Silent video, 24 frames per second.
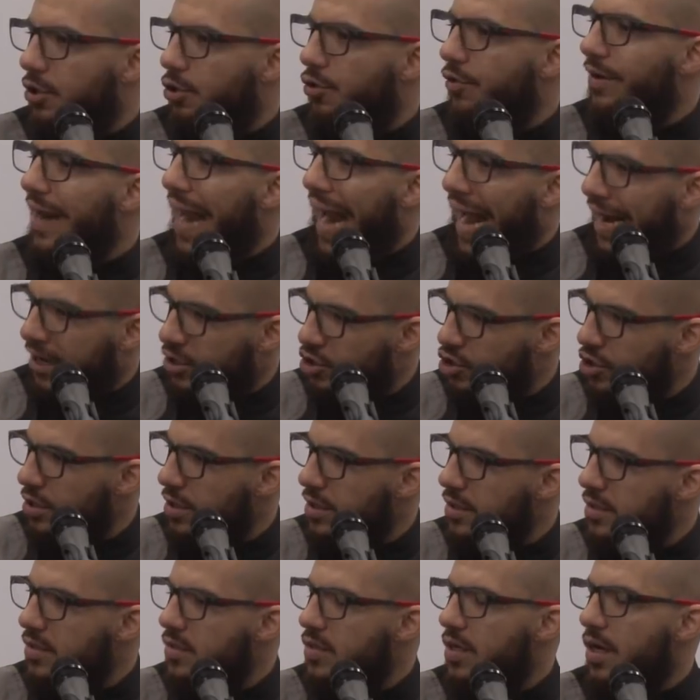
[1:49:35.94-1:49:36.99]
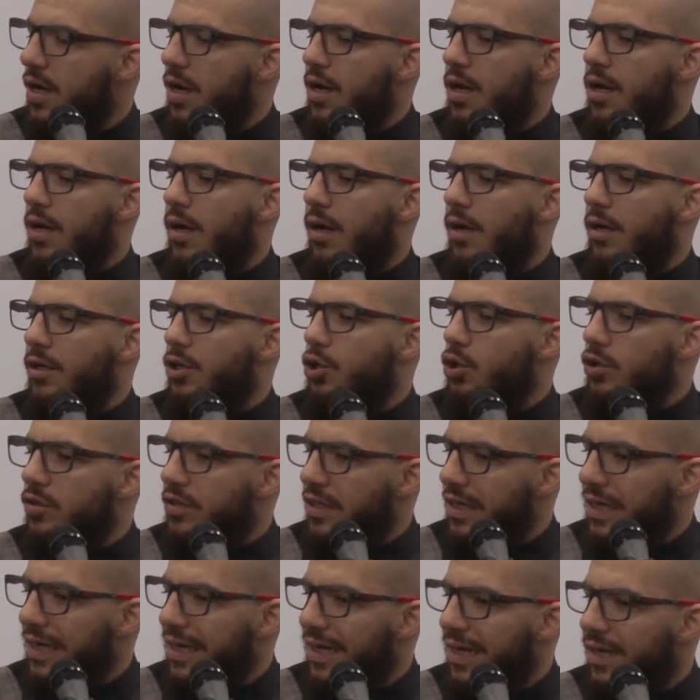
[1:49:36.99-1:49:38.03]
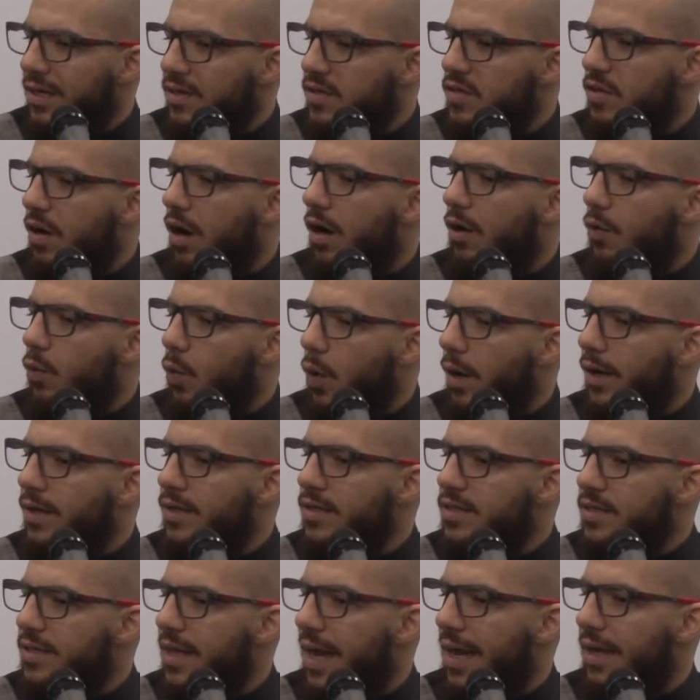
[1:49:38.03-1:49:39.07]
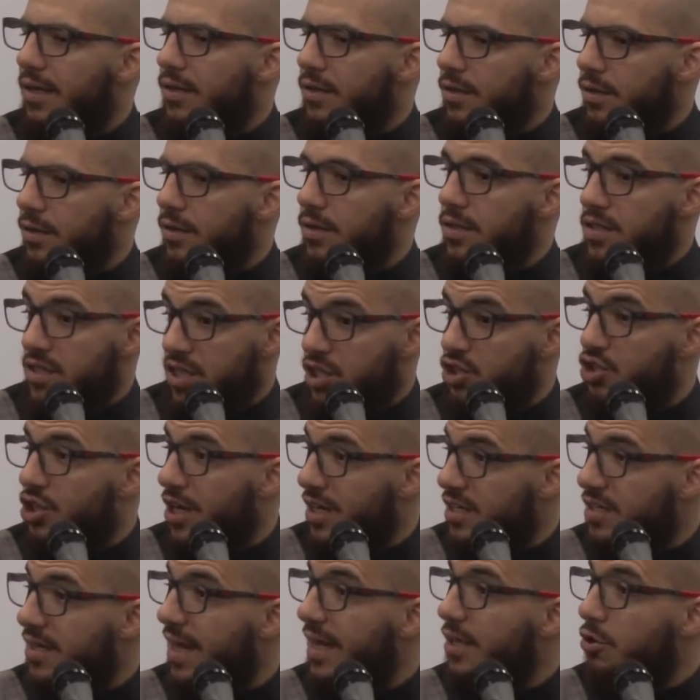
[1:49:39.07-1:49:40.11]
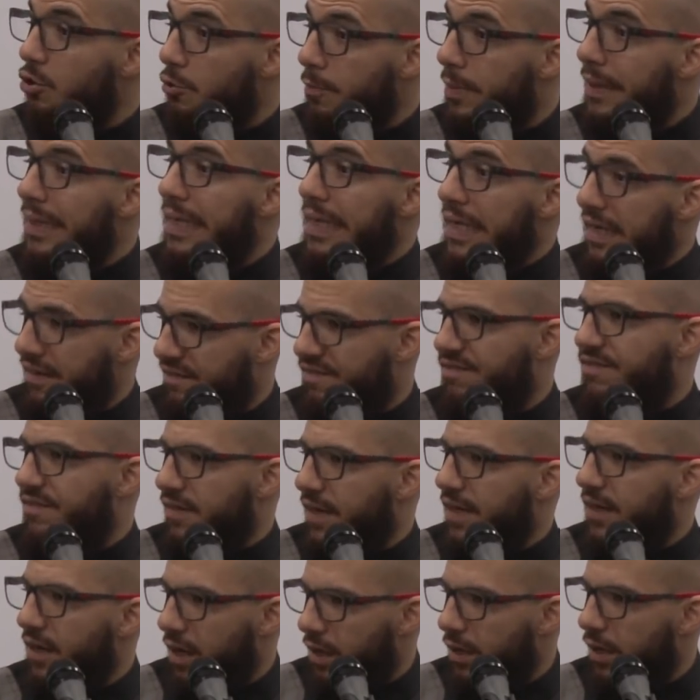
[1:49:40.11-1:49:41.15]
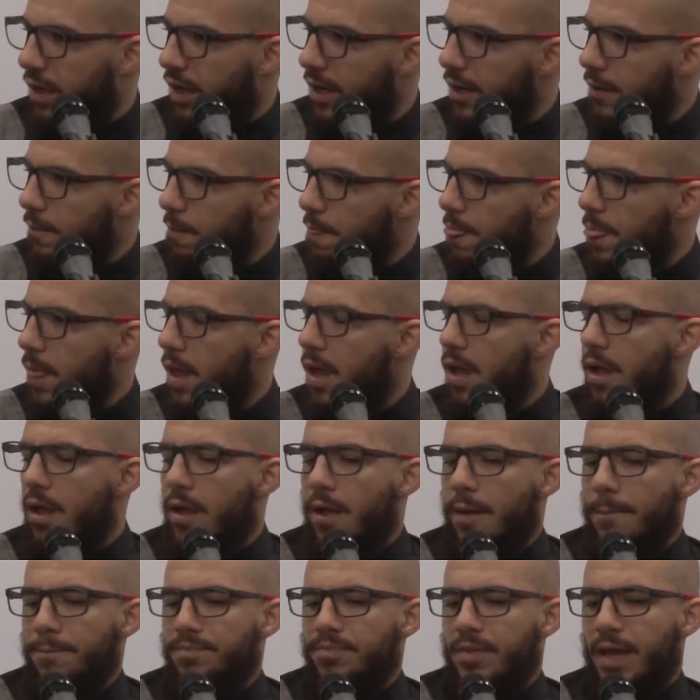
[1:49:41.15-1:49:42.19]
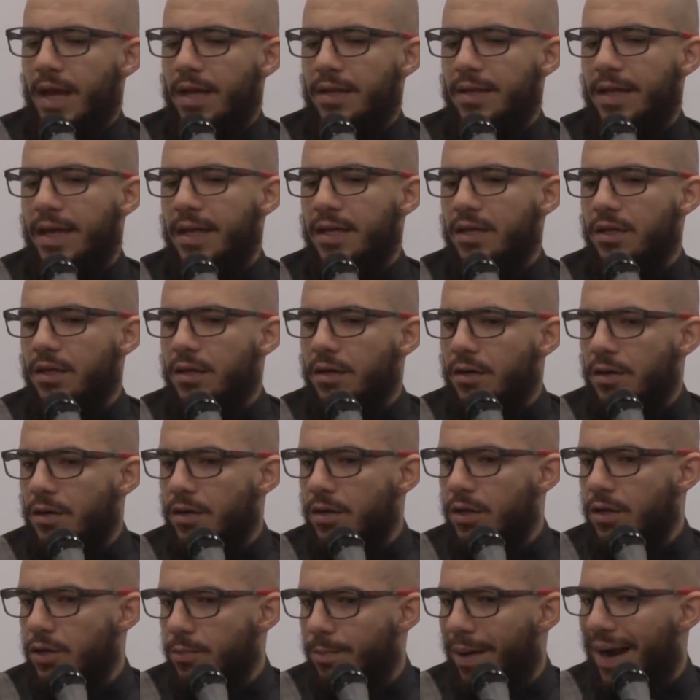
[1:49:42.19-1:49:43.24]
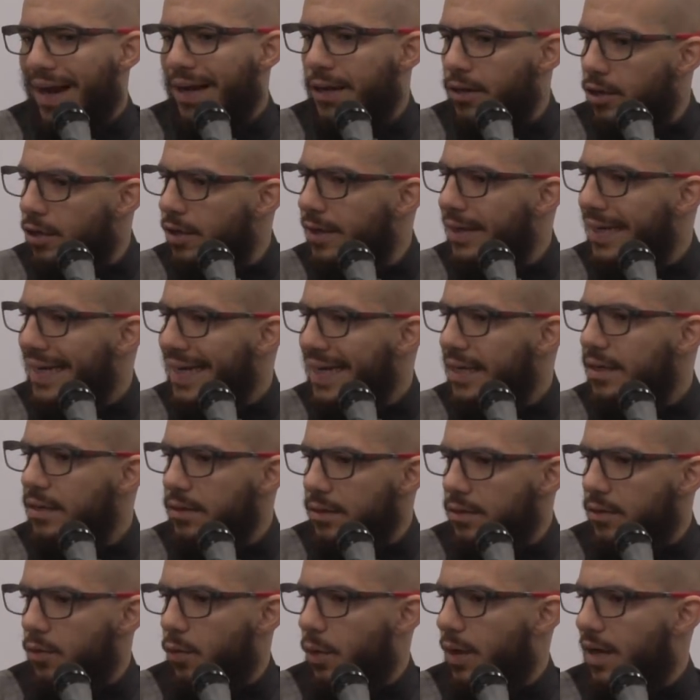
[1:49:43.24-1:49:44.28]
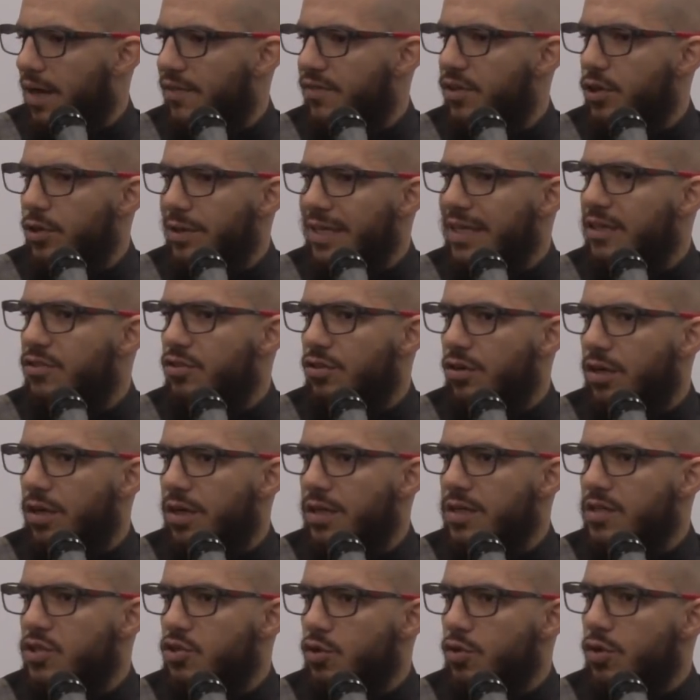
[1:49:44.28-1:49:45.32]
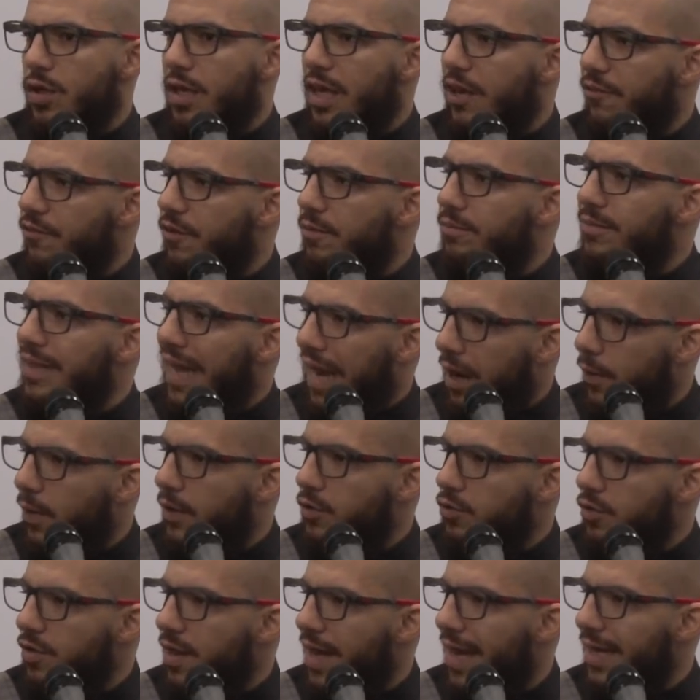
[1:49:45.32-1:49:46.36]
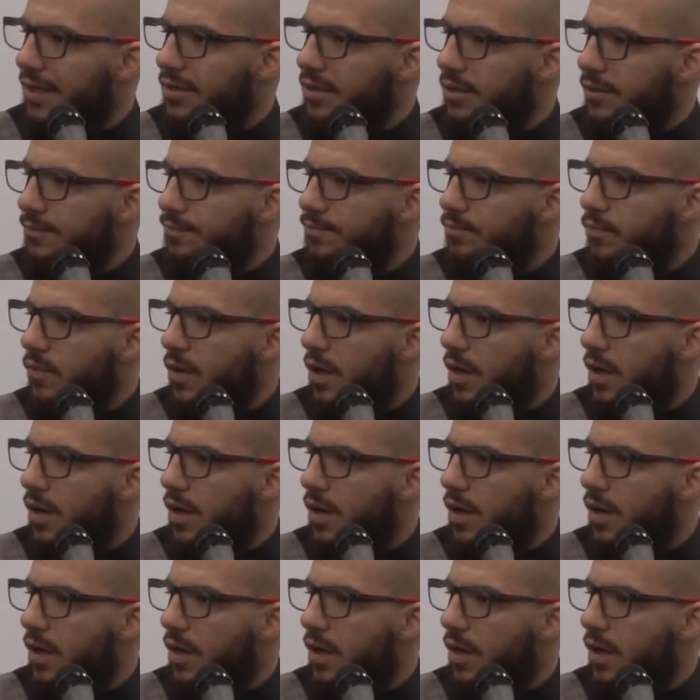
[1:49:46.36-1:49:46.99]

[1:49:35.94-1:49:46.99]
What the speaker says: Your reactions, your dealings are ones that suggest that you believe in Allah. And then by learning whatever you need to learn, so you give them dawah to that,